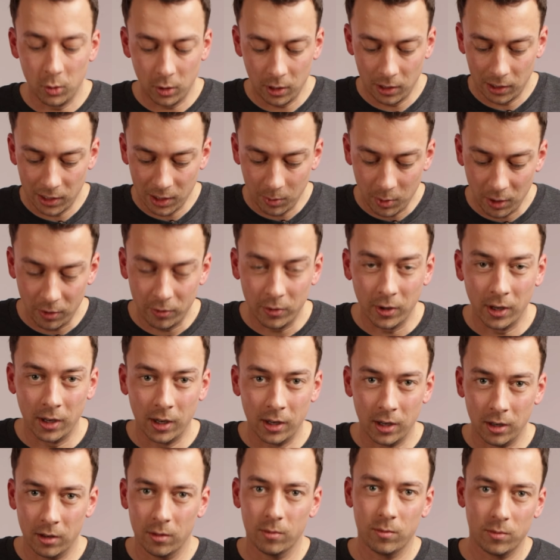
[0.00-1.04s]
of doing a little bit of
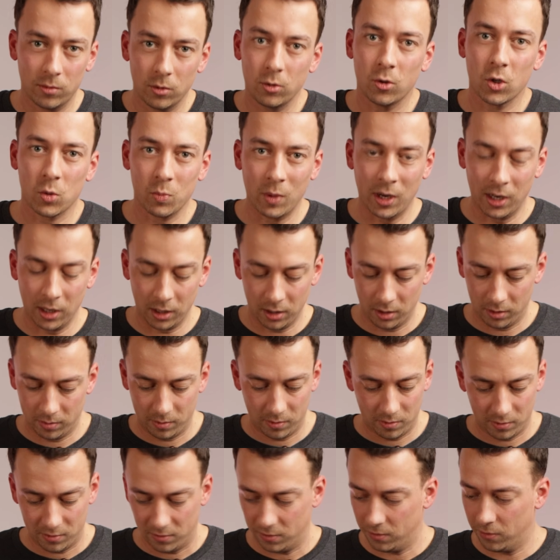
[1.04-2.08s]
a cosmetic
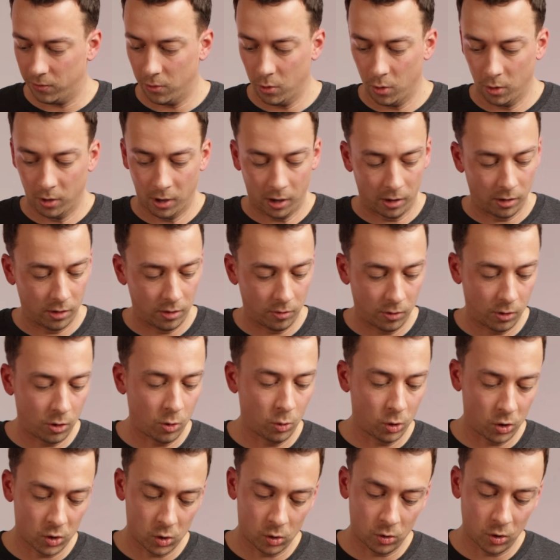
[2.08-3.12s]
foreground. I
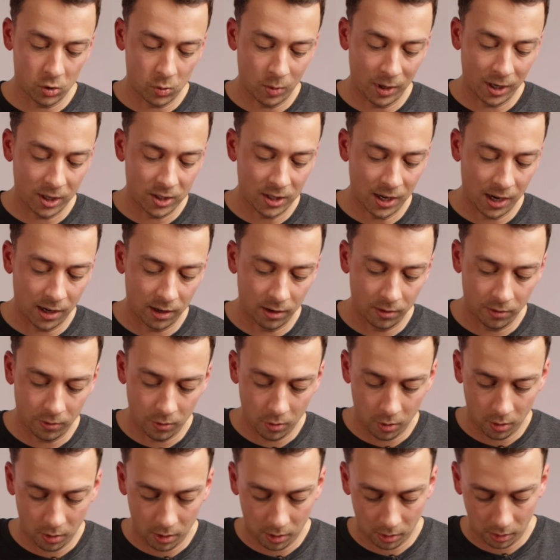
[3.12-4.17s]
call it a cosmetic sand in the
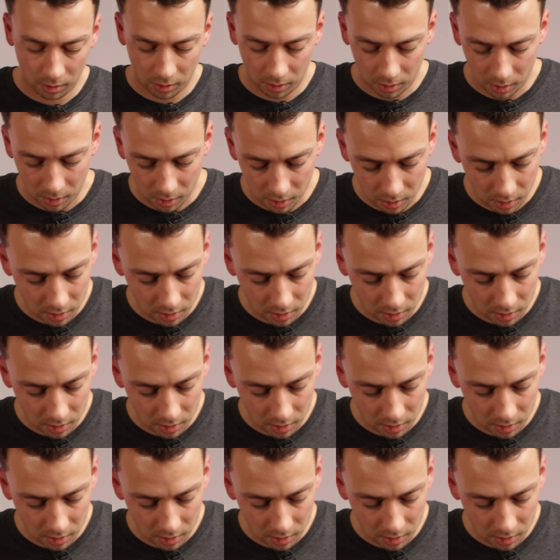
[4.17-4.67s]
foreground.